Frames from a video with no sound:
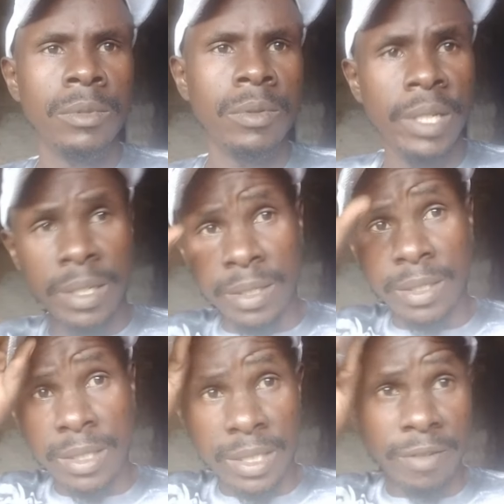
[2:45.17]

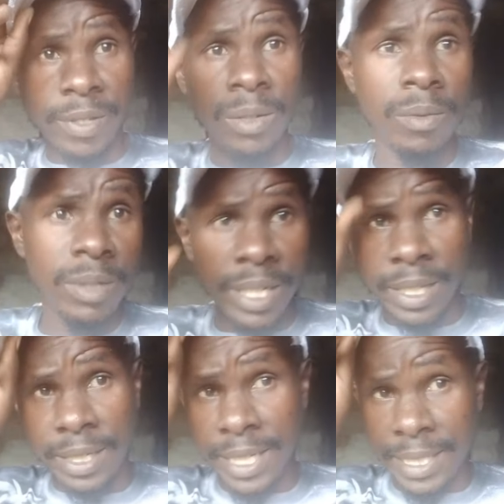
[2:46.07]
today is a very good
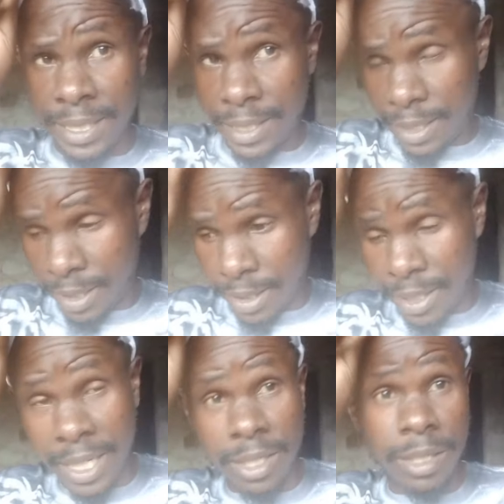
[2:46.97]
day, and it's
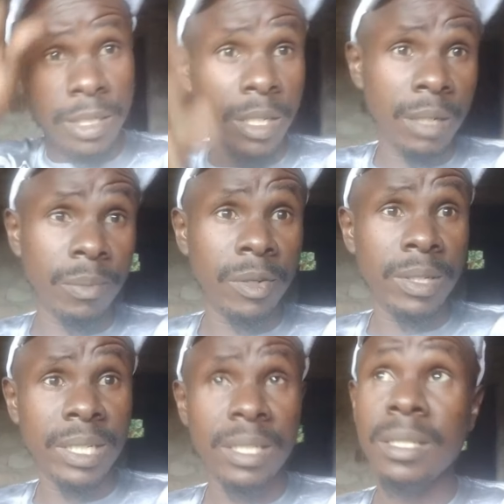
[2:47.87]
a chilly
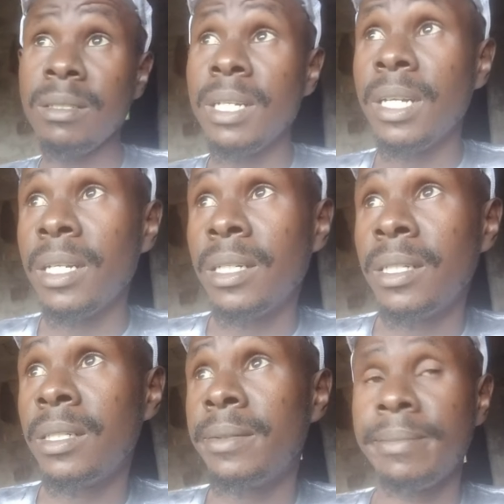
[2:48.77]
morning.
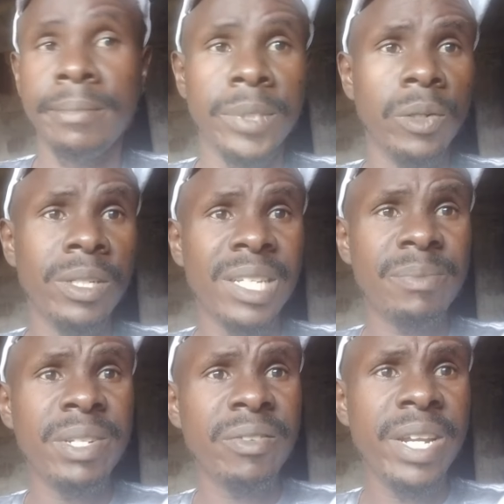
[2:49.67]
It
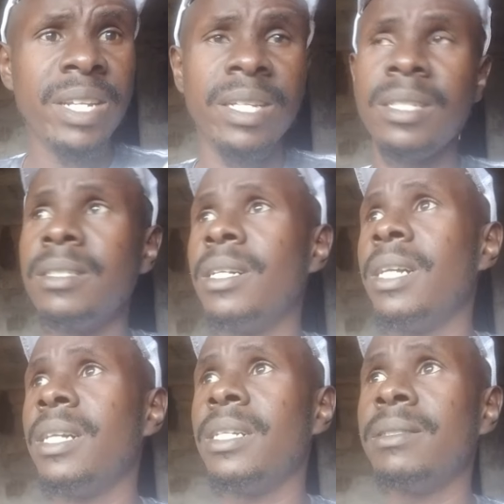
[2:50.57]
has been raining
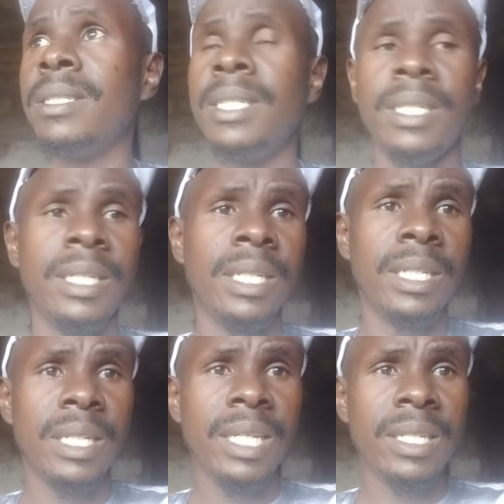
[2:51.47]

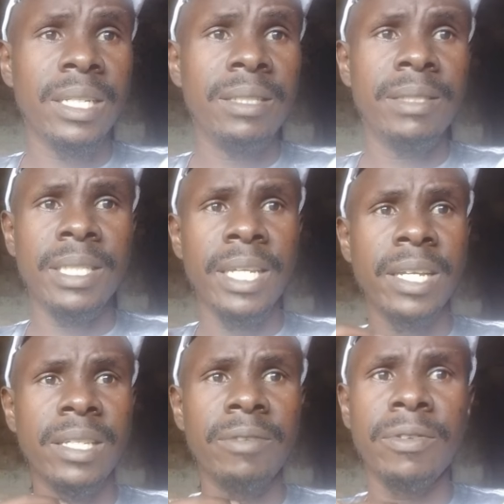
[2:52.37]
lately in
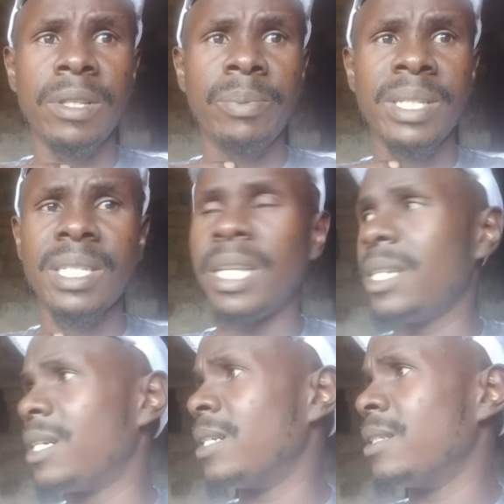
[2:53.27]
Kenya for the past I